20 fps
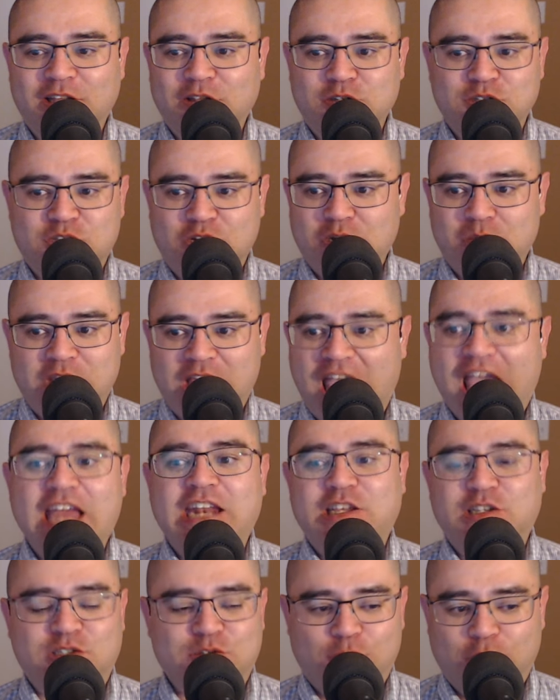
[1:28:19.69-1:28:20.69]
that there's going to be
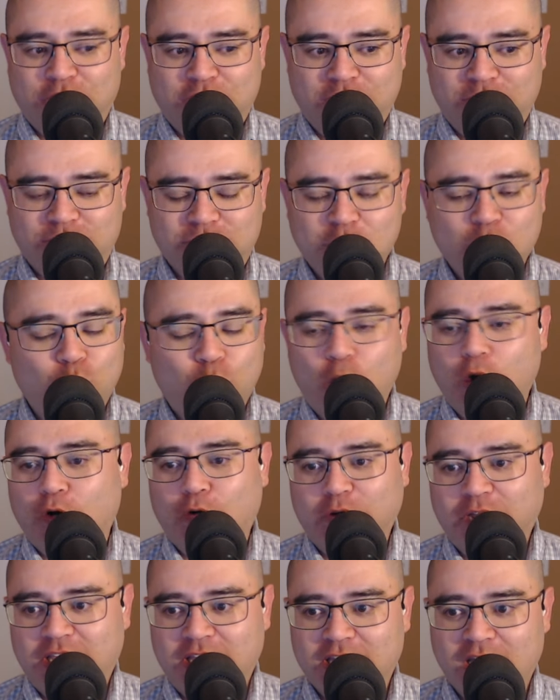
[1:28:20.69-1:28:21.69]
any sort of
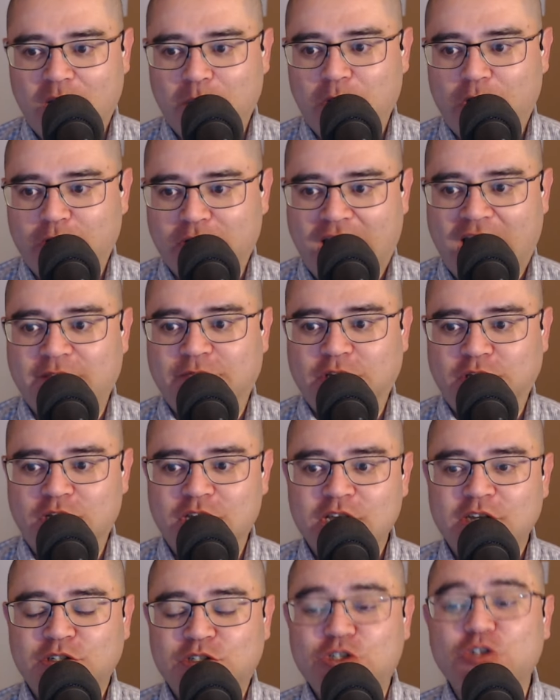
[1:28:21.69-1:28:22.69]
worry about
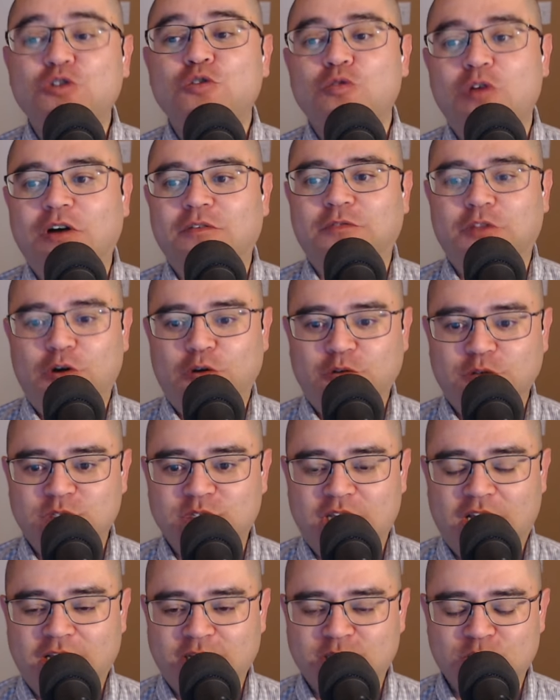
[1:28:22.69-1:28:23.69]
having two of
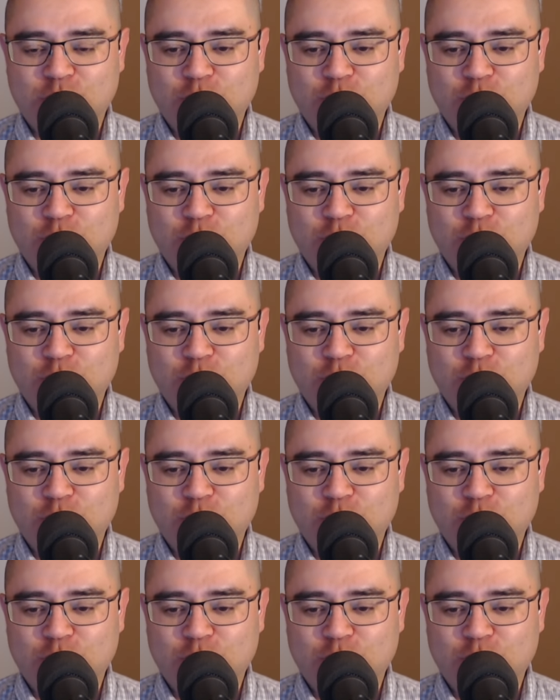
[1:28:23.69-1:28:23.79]
those uh,